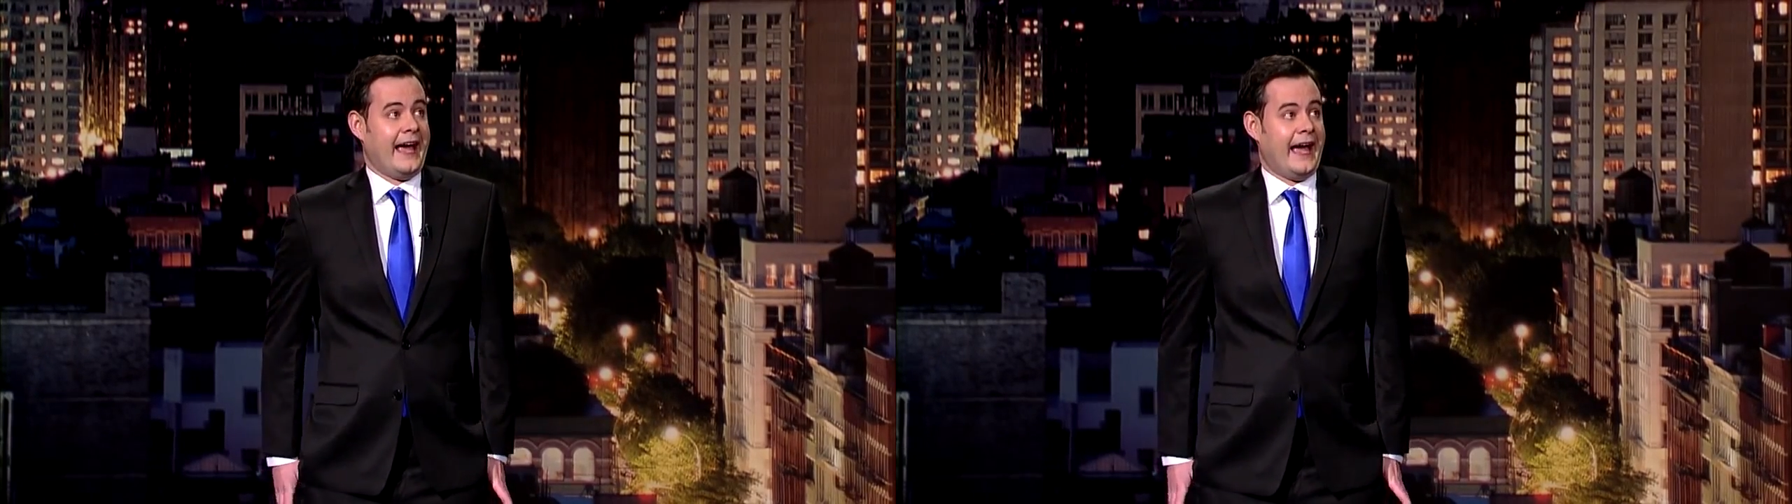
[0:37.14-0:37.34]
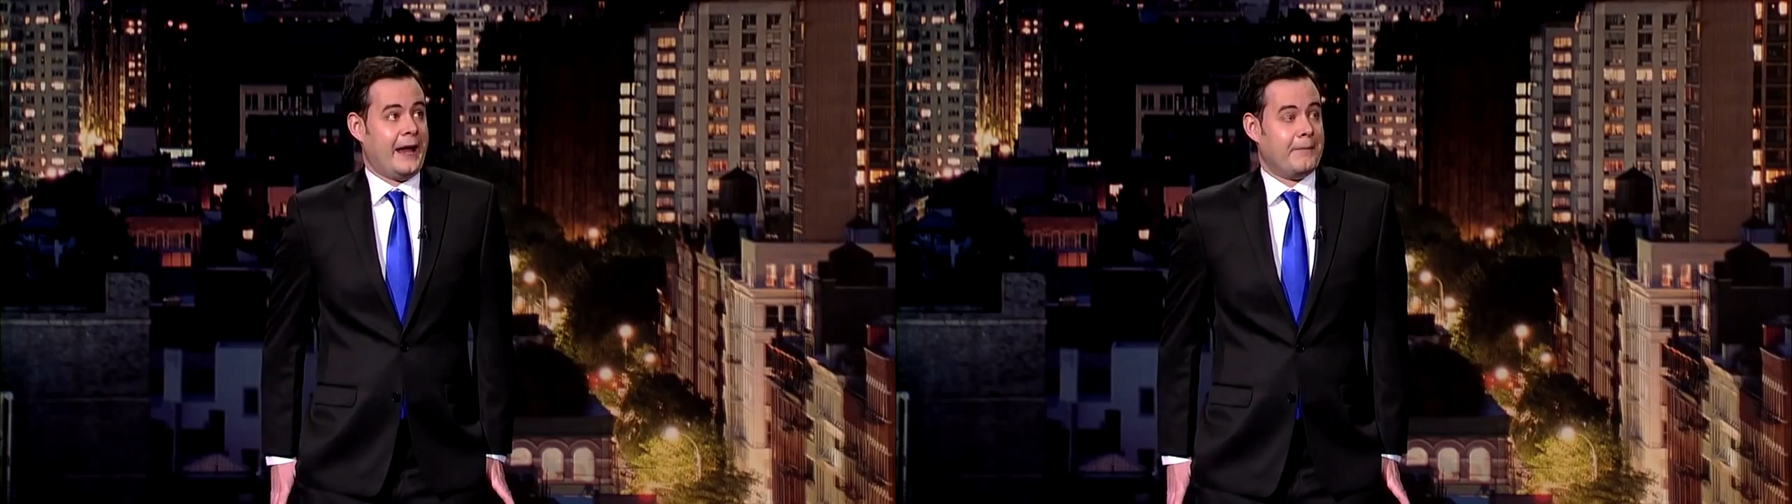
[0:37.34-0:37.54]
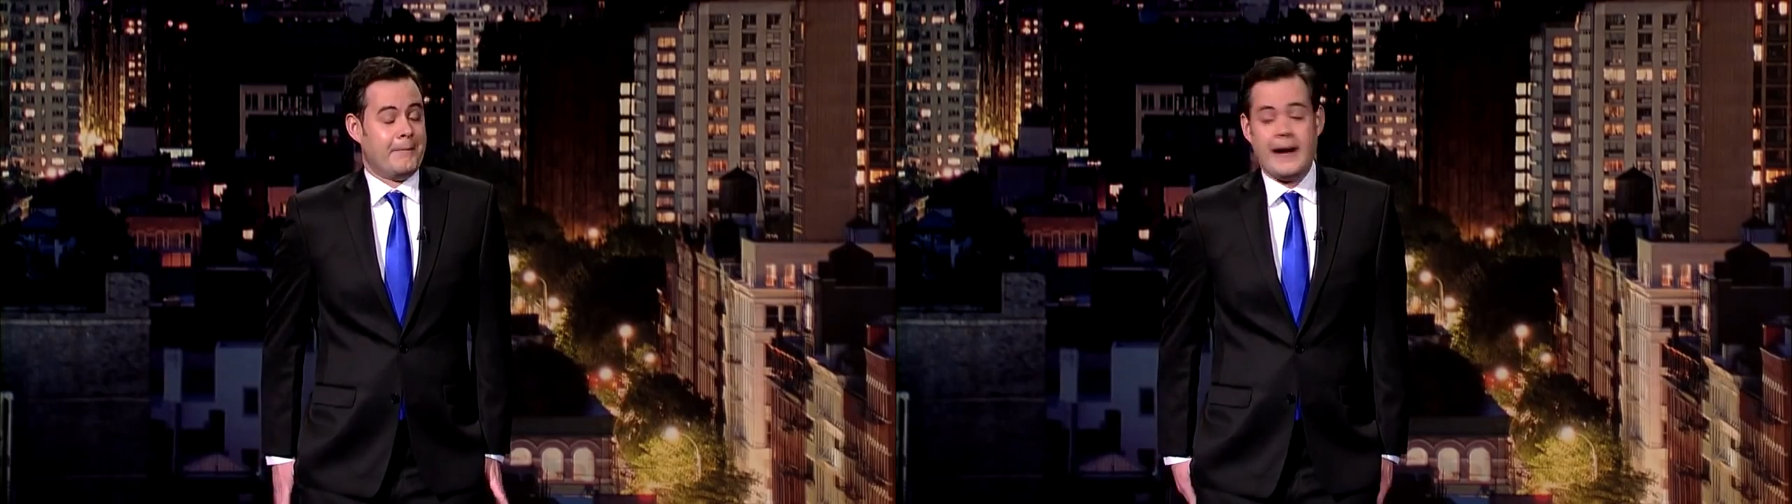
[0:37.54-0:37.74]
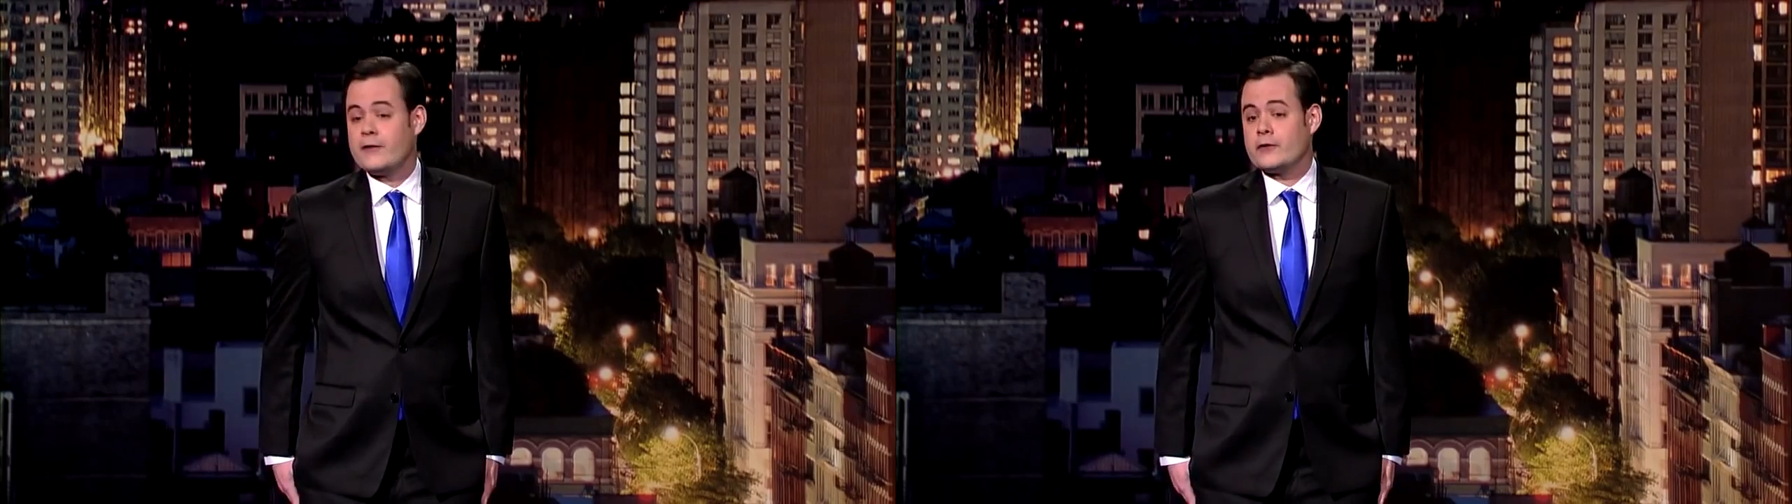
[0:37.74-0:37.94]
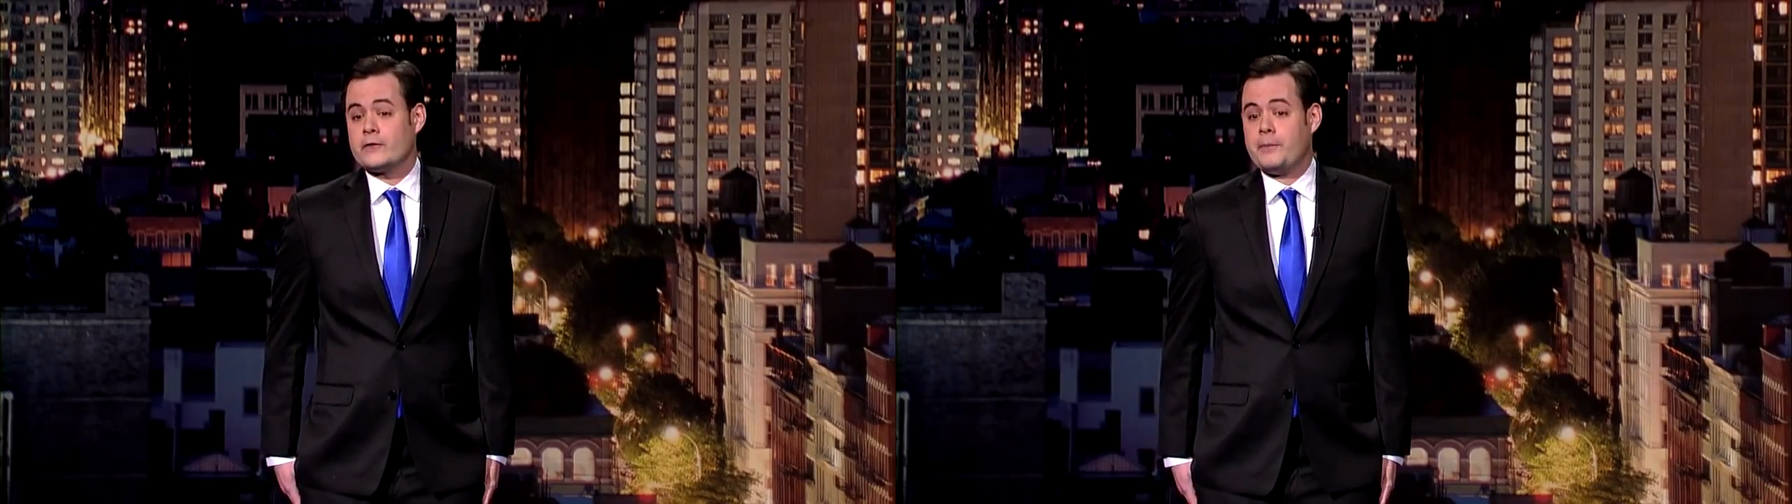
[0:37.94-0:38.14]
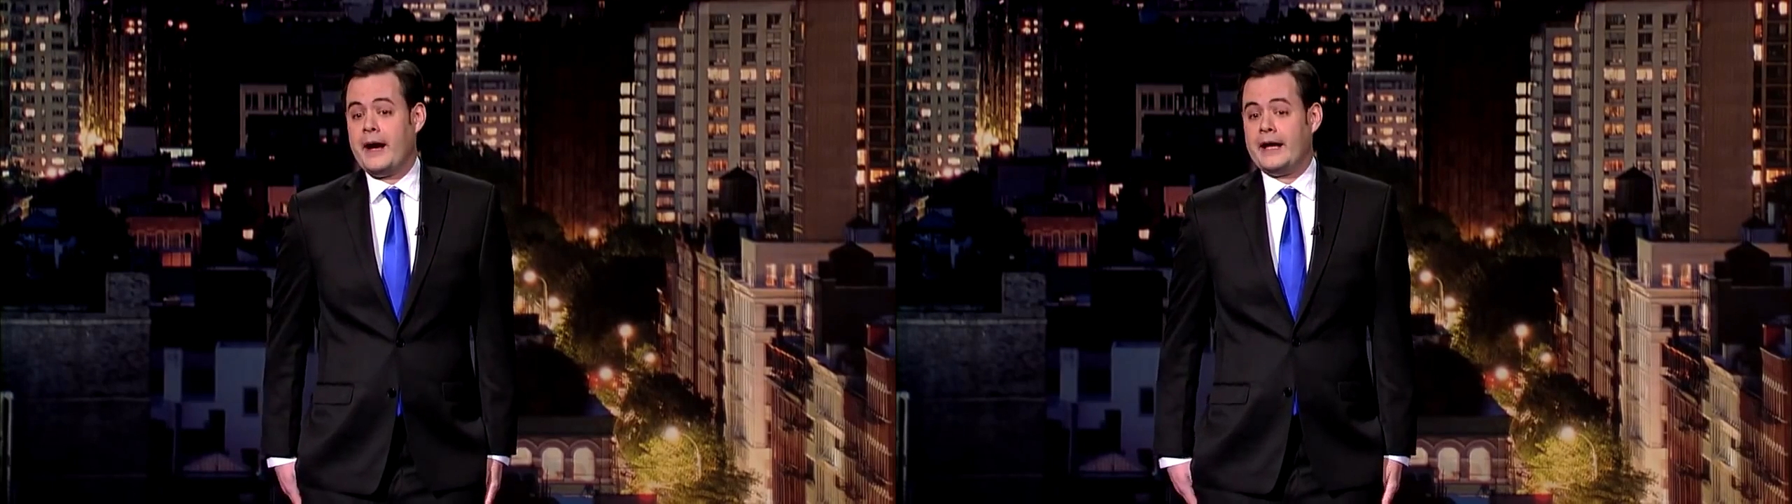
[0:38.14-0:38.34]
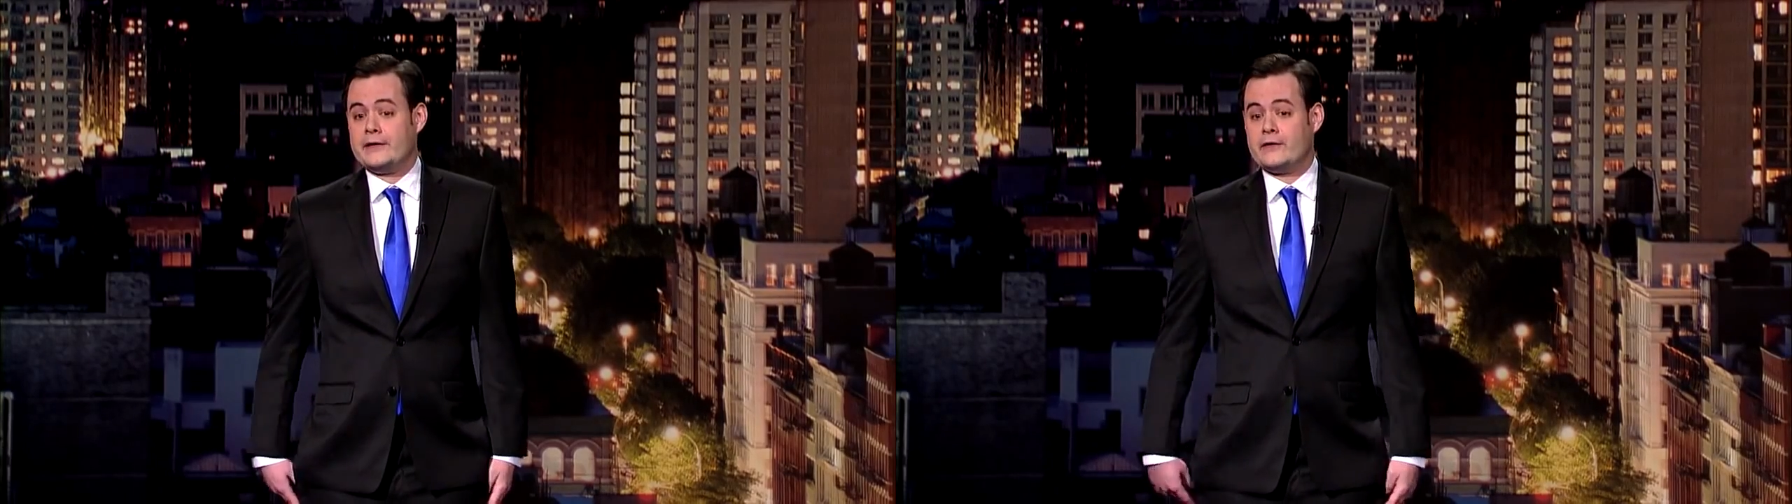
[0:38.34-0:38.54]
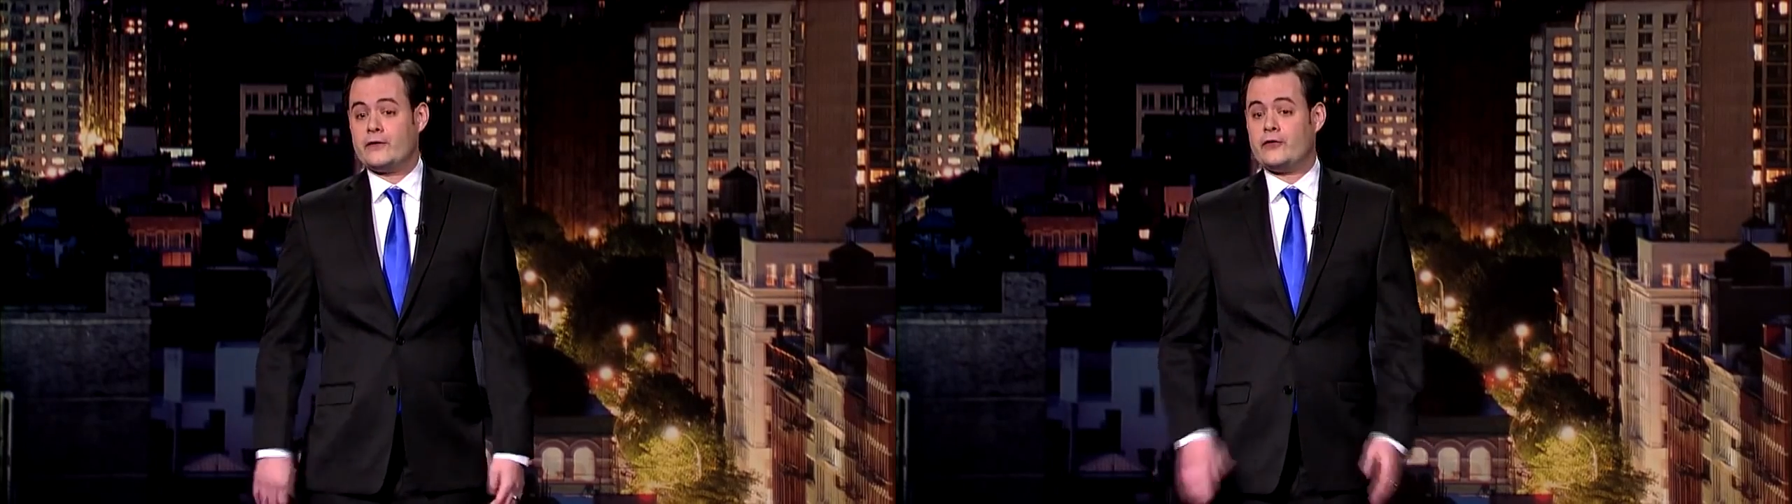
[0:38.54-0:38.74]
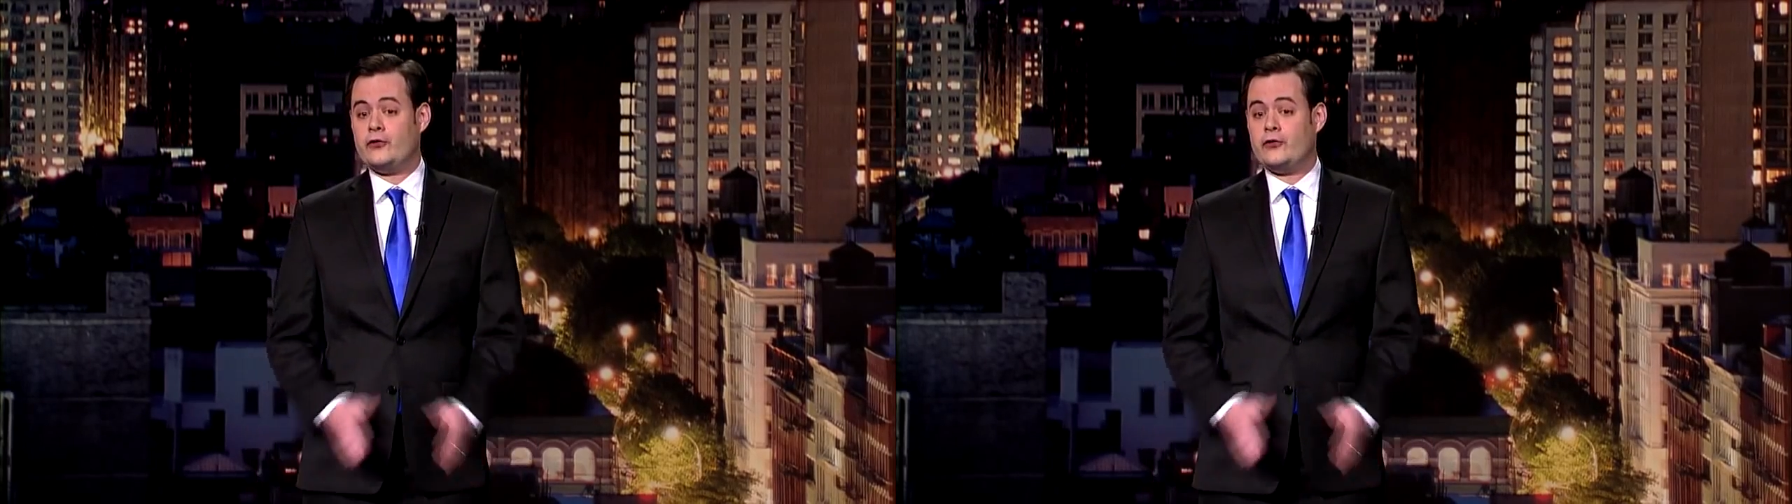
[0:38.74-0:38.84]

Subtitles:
And my response